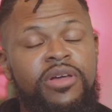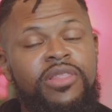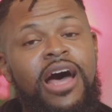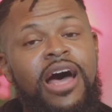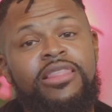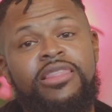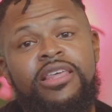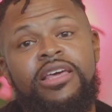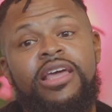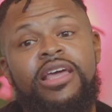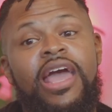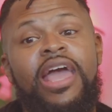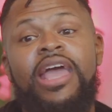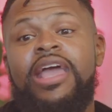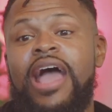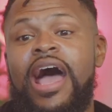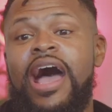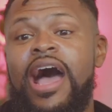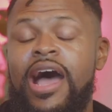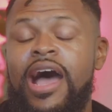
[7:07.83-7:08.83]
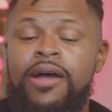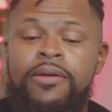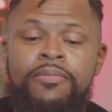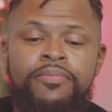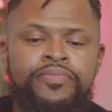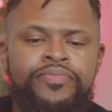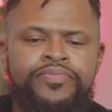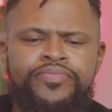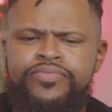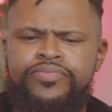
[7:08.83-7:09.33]
I think AI
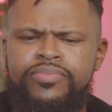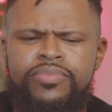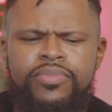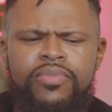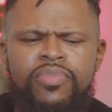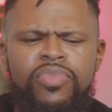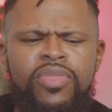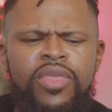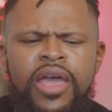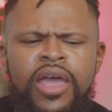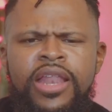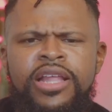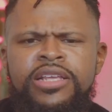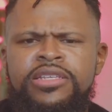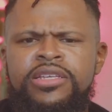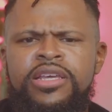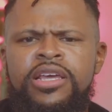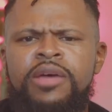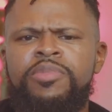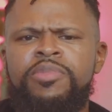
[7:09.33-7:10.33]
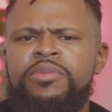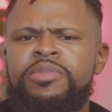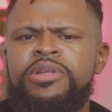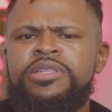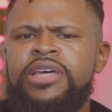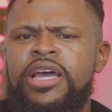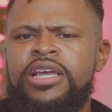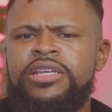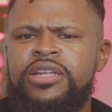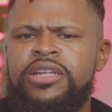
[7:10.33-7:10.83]
and its
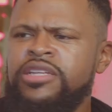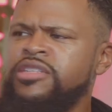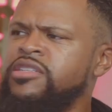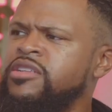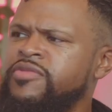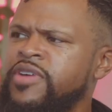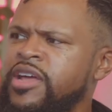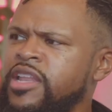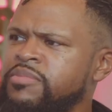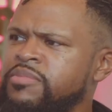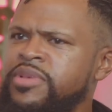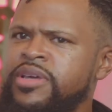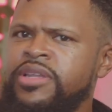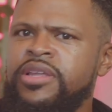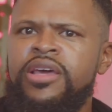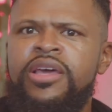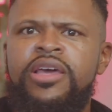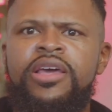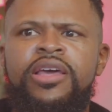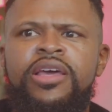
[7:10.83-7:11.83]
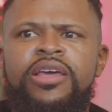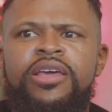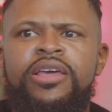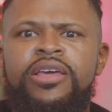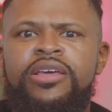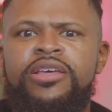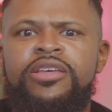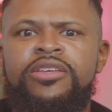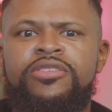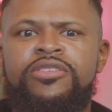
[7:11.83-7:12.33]
implementation and its development
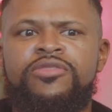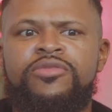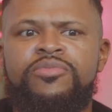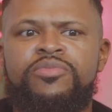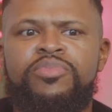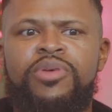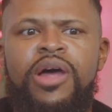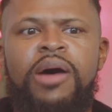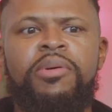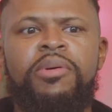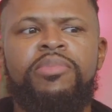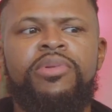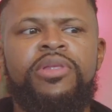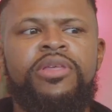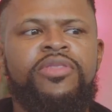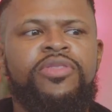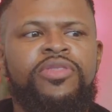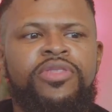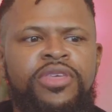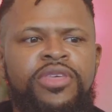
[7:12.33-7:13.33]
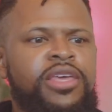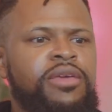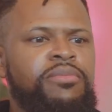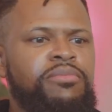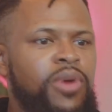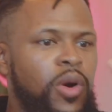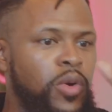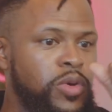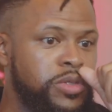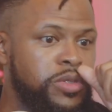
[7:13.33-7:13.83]
is probably the
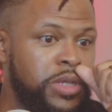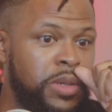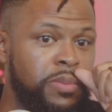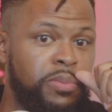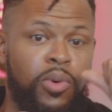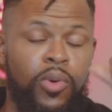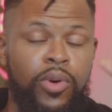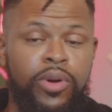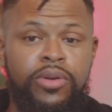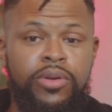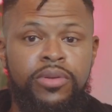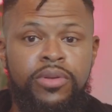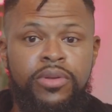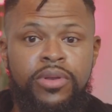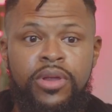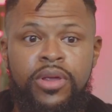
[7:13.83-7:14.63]
most important